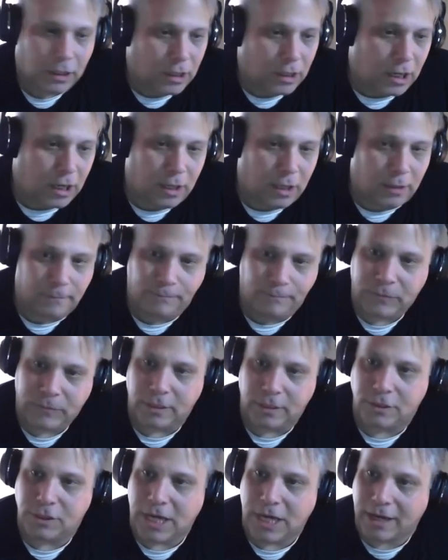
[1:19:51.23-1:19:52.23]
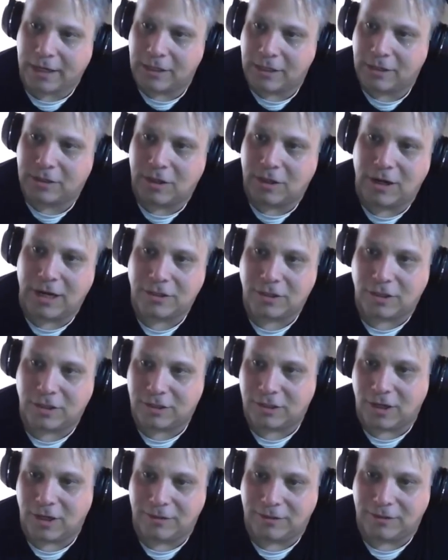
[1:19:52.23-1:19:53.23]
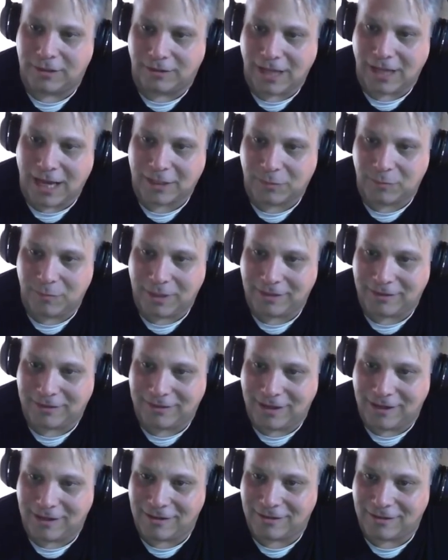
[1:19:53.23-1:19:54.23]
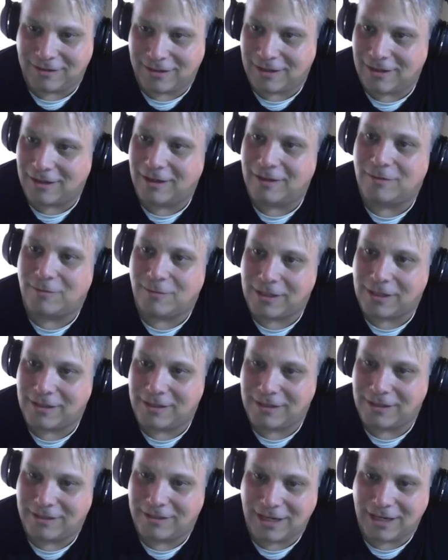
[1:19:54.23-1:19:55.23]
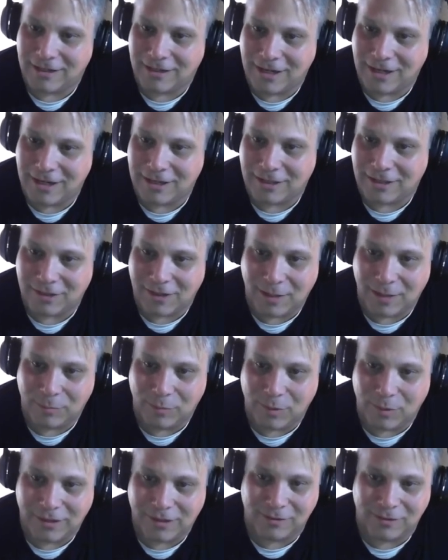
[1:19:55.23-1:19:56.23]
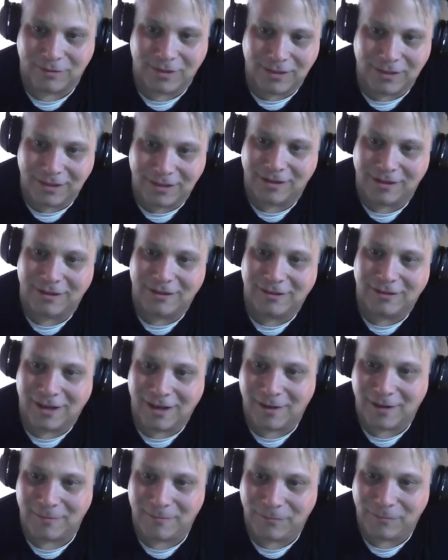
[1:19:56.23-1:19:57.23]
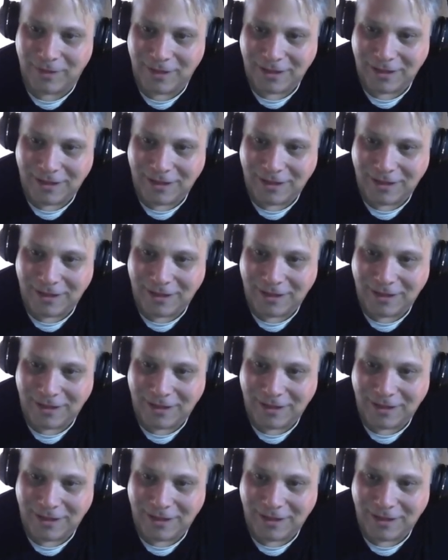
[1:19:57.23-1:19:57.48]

Um, Jackie, sorry, I just saw you at the last minute there as the, one of the attendees, so I brought you in here. Um,